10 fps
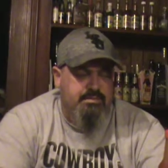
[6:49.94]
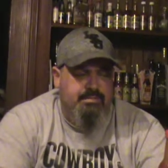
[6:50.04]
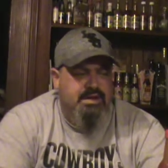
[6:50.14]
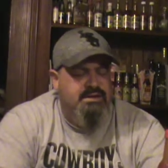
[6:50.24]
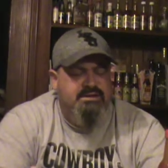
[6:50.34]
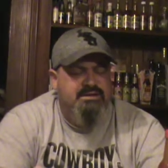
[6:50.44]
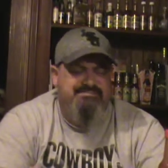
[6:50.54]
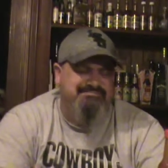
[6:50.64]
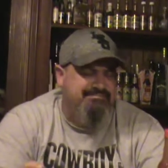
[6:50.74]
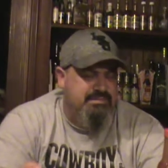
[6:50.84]
But it,
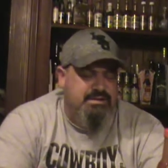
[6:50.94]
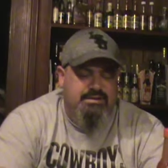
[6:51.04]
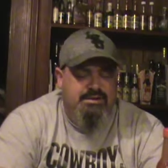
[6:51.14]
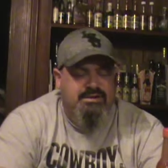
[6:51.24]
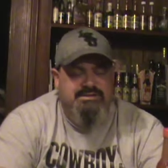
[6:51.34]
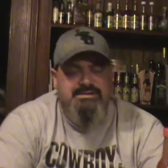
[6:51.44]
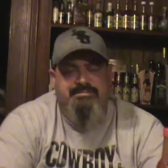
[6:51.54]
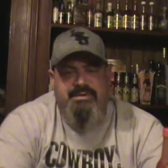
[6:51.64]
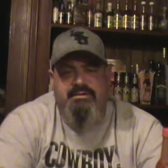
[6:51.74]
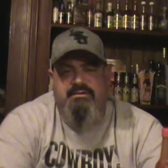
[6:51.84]
it
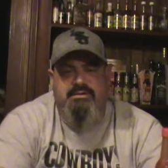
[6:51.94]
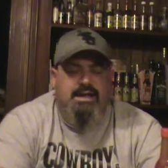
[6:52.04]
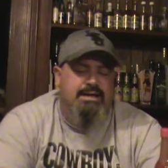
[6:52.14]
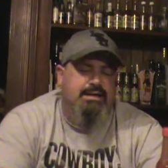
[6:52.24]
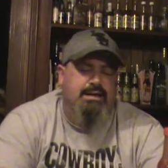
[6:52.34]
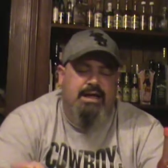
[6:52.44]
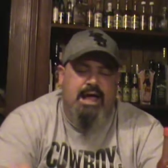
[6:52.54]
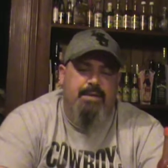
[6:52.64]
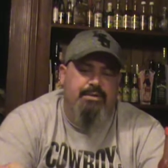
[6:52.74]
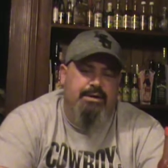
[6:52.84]
doesn't build like a
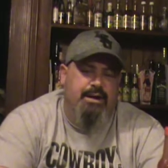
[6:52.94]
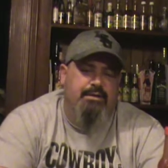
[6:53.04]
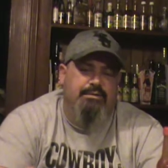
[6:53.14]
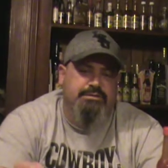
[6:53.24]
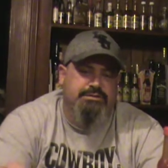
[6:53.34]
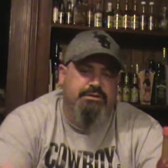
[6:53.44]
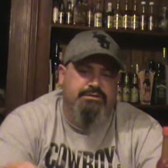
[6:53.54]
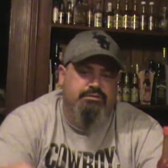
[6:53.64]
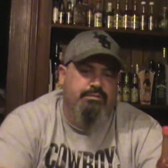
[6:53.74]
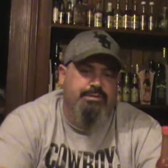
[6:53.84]
habanero
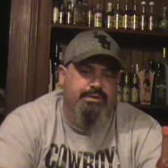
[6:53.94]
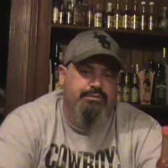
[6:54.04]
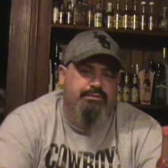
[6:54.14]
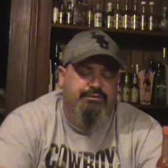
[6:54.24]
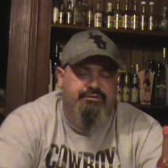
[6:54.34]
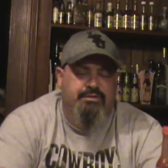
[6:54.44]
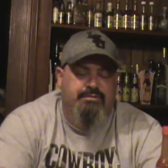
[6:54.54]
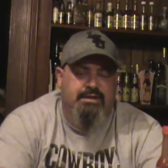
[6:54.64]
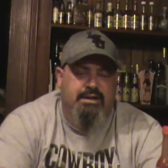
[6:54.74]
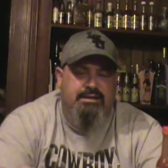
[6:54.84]
sauce will build or
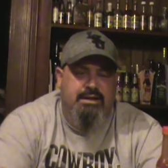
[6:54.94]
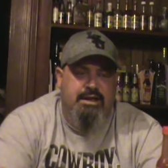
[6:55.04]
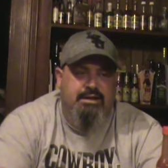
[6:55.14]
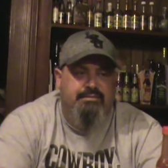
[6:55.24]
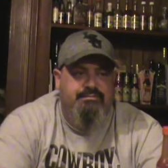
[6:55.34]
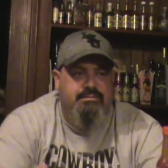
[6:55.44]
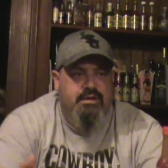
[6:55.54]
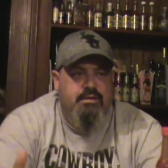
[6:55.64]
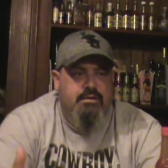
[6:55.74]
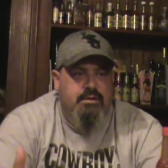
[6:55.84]
something like that. It,
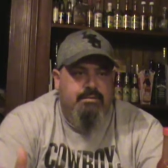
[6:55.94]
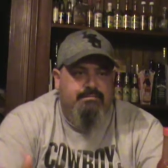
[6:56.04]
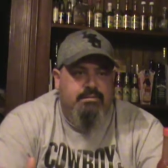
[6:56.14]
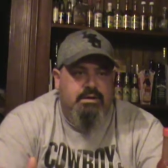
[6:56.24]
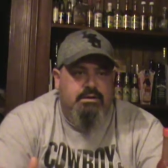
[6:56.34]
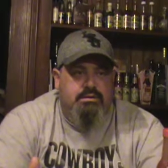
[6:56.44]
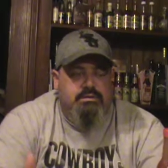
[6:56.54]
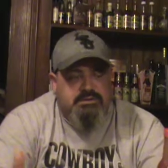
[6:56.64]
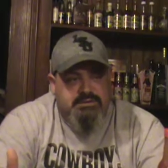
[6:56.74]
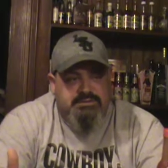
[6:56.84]

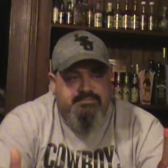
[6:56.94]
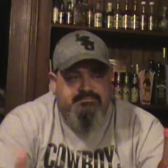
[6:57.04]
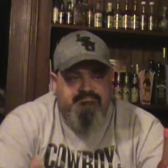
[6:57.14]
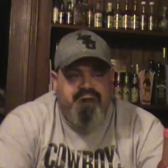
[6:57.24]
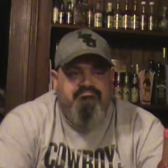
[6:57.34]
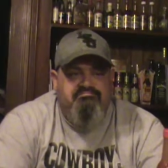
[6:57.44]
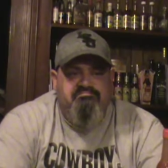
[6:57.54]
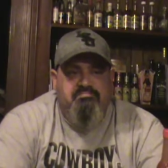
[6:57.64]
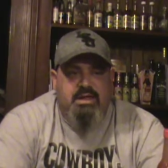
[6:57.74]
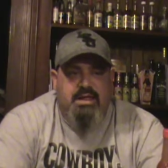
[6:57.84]
it's
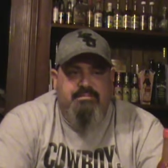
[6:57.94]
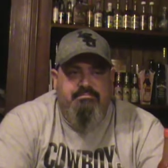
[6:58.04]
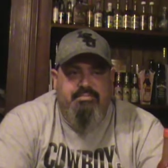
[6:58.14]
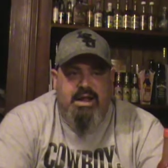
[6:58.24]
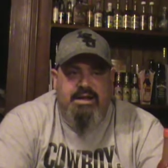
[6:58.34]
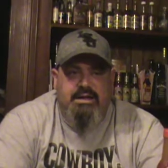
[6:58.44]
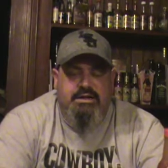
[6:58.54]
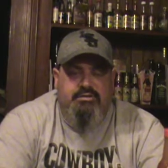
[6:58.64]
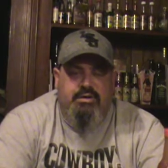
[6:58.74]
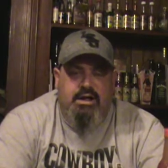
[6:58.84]
like biting
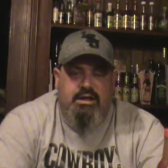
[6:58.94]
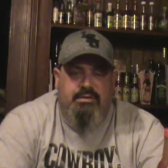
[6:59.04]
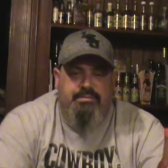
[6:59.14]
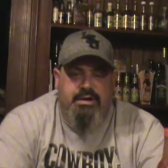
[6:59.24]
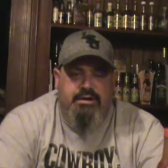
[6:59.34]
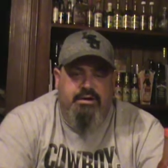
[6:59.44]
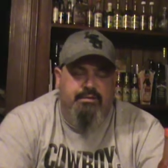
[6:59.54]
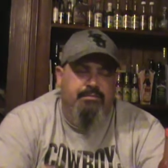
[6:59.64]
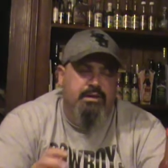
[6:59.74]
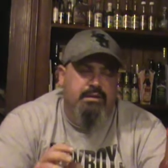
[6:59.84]
into a jalapeno
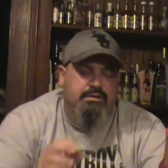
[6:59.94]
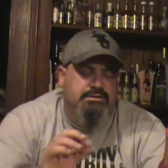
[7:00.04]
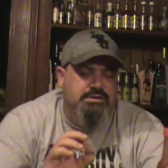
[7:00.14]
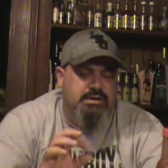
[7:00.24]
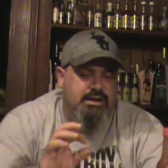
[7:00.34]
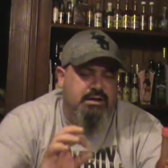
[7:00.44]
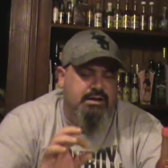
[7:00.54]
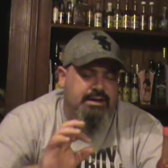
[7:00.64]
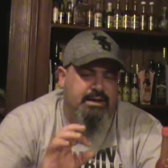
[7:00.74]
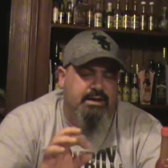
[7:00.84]
there's a little
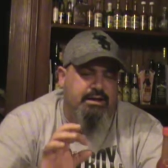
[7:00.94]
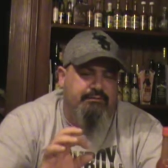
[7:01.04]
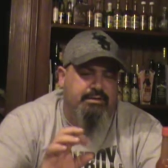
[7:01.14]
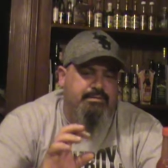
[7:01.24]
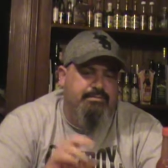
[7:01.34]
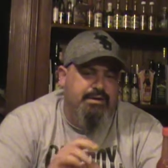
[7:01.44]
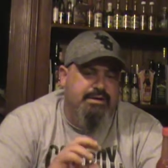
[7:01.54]
hint of it, but